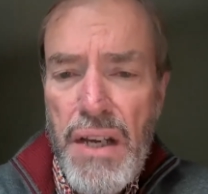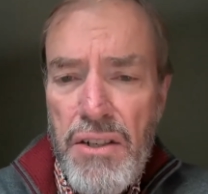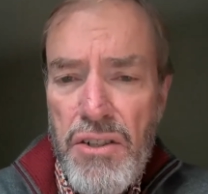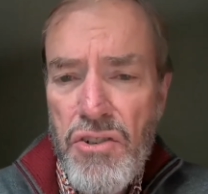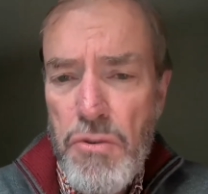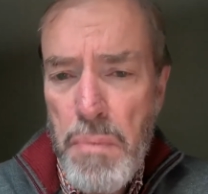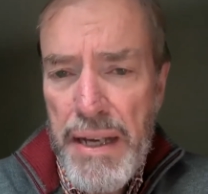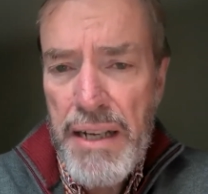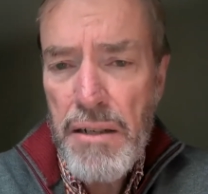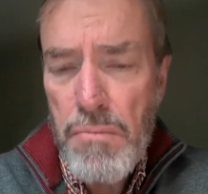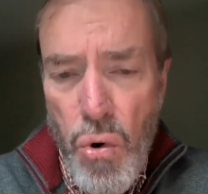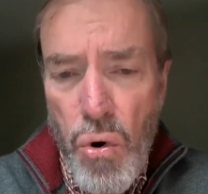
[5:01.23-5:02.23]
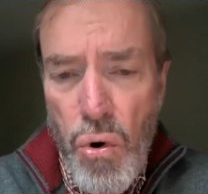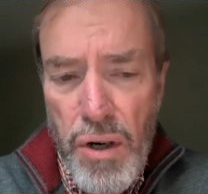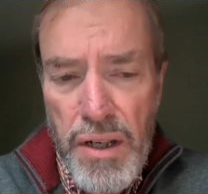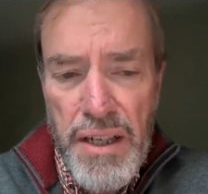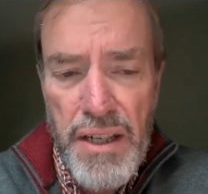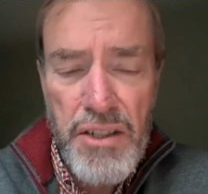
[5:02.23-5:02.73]
to spend
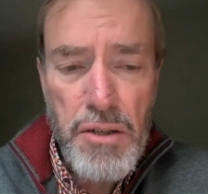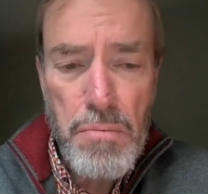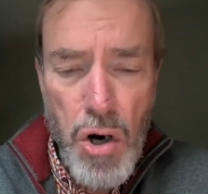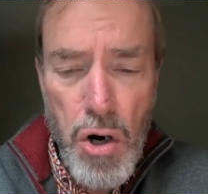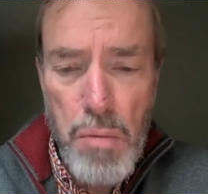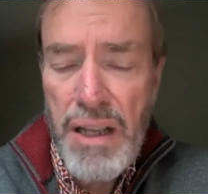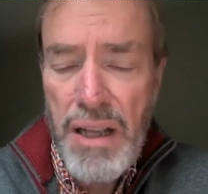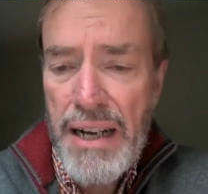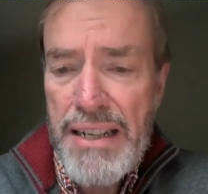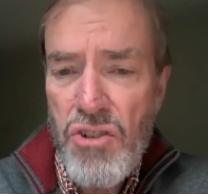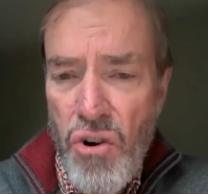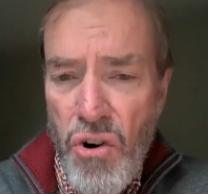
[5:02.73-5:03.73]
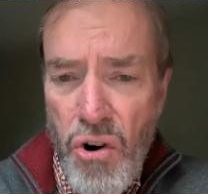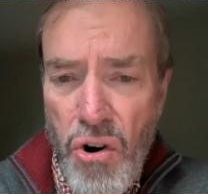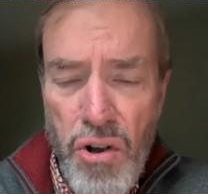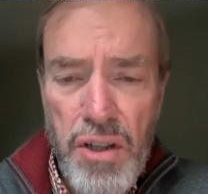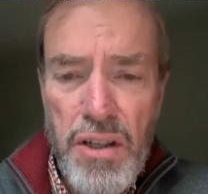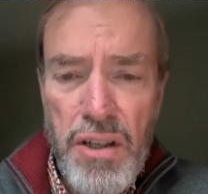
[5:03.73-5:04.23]
more, to mobilize all